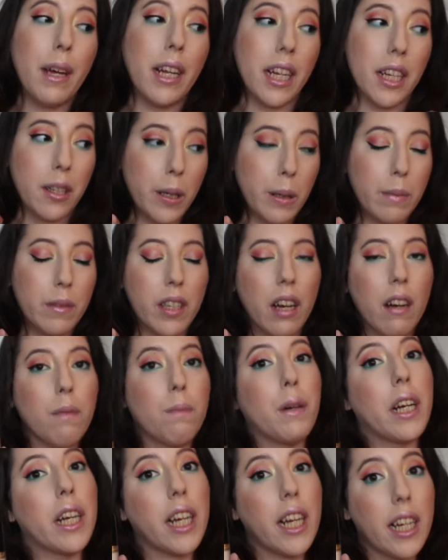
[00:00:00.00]
And in terms of
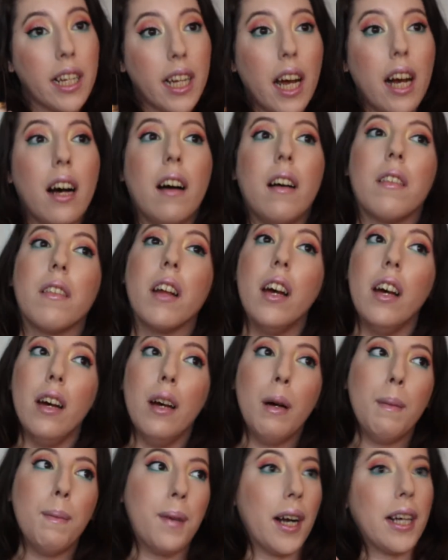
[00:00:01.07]
breaking it down,
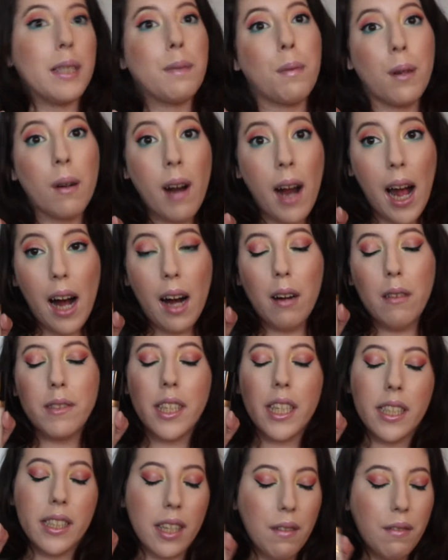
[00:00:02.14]
price per
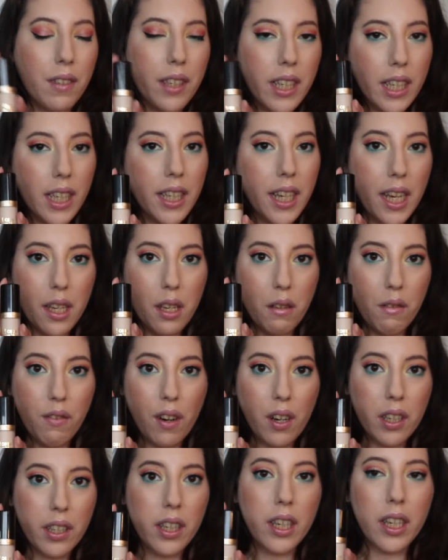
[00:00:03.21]
ounce, it's definitely going to take you
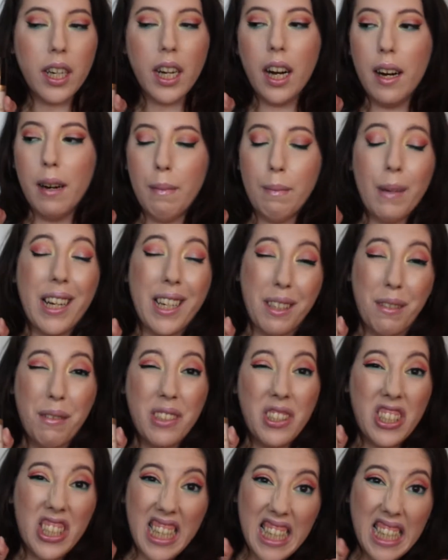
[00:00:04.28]
farther, um, but I do
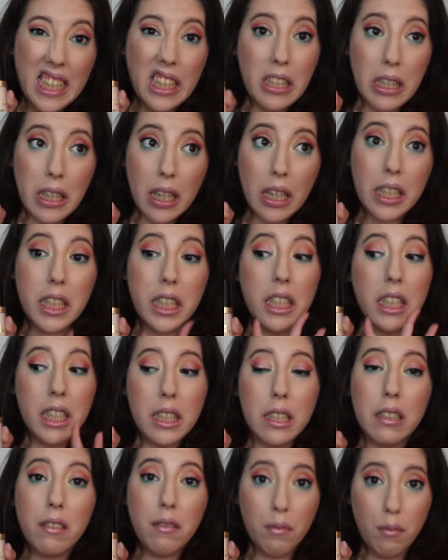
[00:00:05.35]
understand thirty dollars is
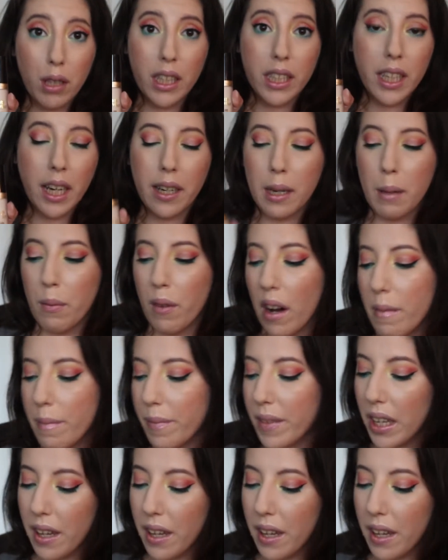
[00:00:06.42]
still really scary up front.